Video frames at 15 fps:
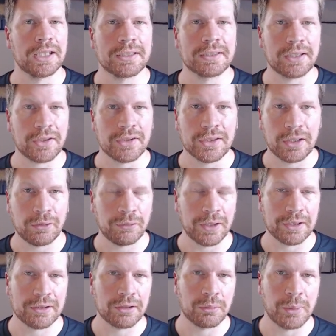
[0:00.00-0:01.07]
it doesn't
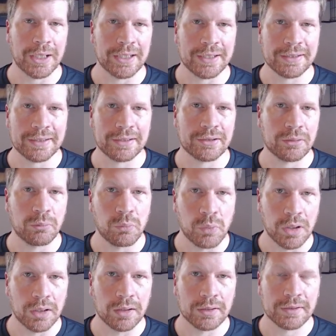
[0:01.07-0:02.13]
affect the way the system
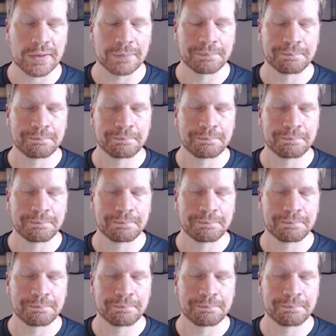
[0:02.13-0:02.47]
works.